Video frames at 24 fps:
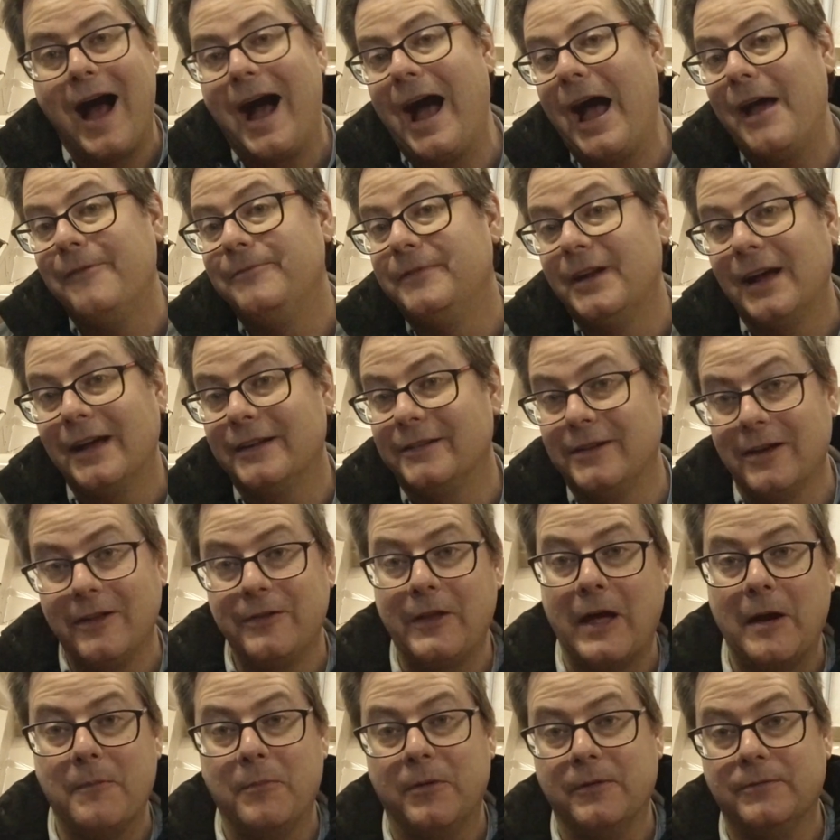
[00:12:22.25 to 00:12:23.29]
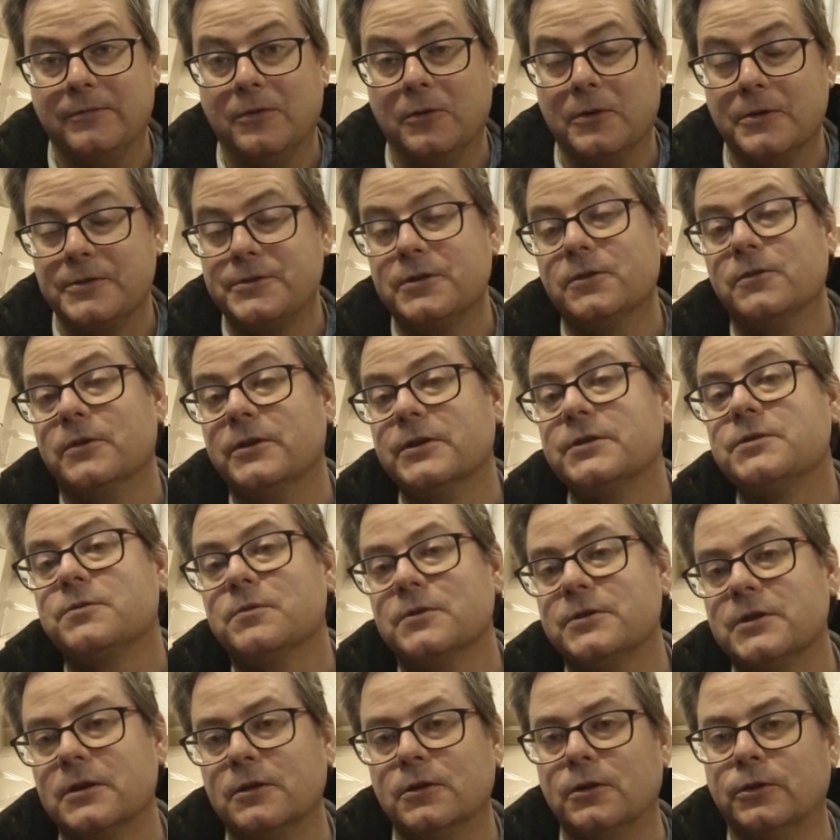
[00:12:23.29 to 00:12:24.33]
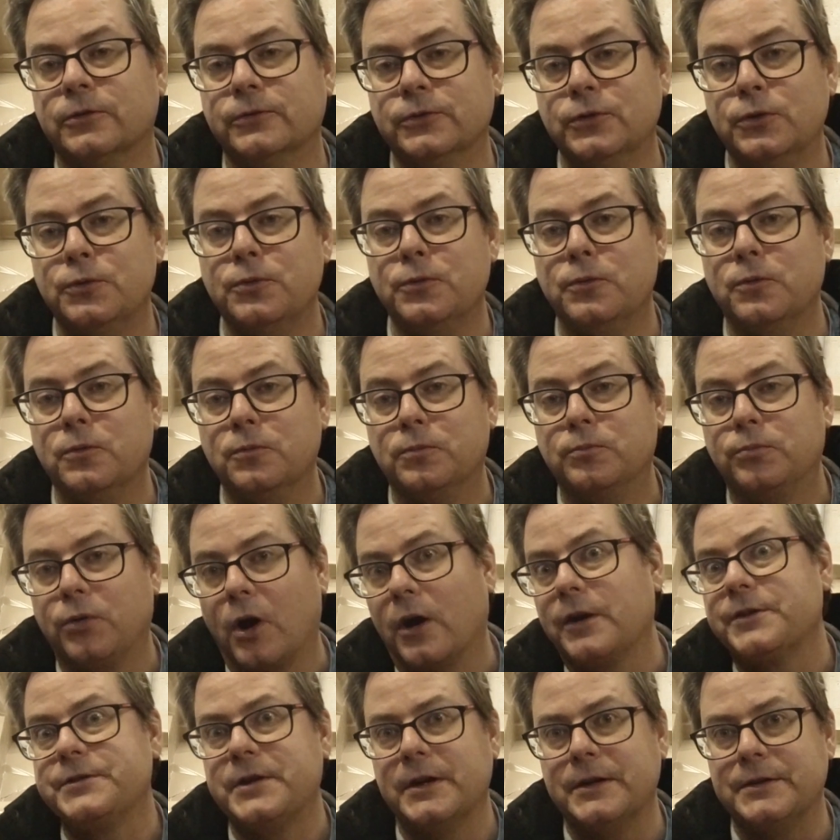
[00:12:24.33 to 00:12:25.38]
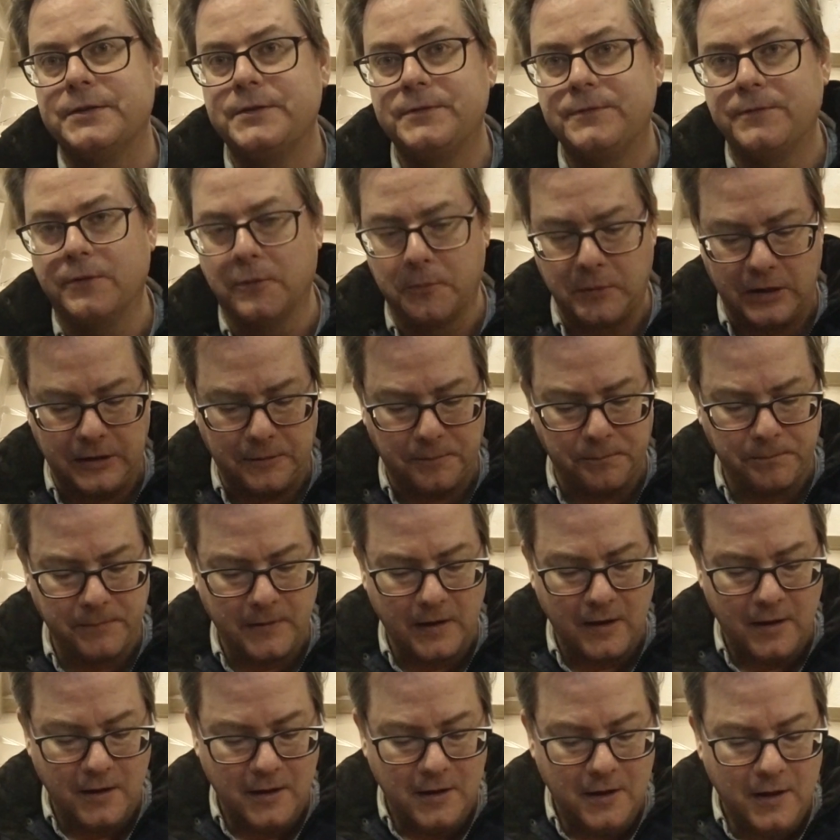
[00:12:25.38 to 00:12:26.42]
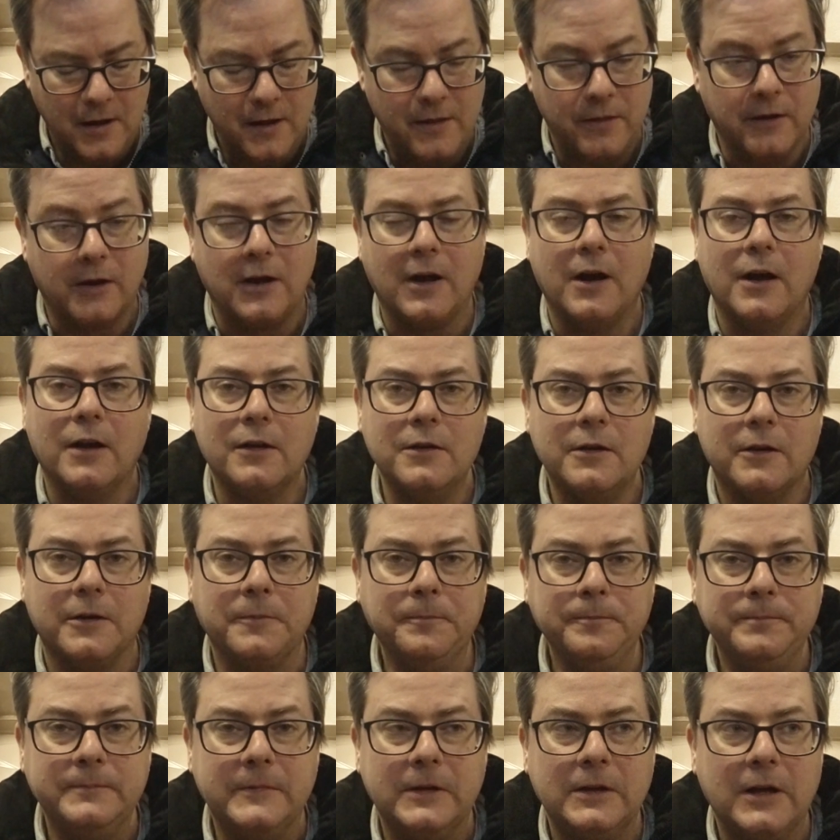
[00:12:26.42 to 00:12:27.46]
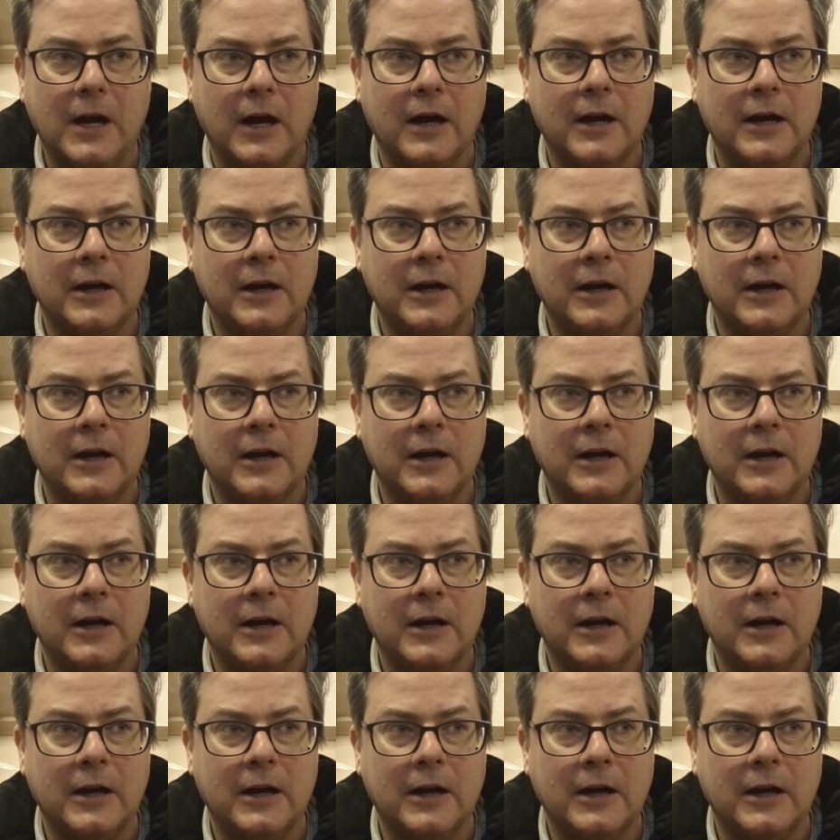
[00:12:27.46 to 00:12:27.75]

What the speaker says: I've not done that before, so this was a new process for me. The color